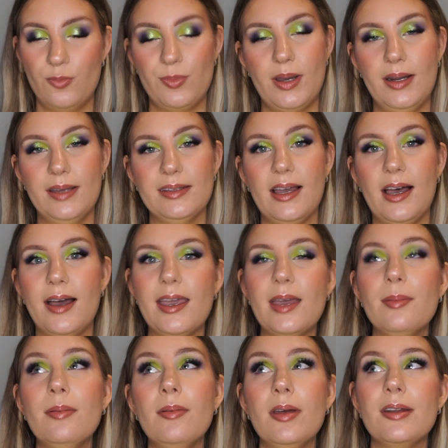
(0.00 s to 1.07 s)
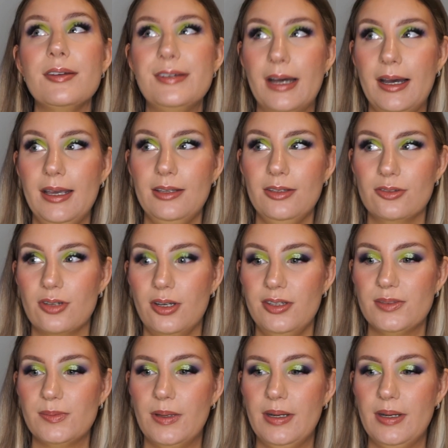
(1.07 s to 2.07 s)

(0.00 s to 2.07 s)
palette. I am dying to try this one,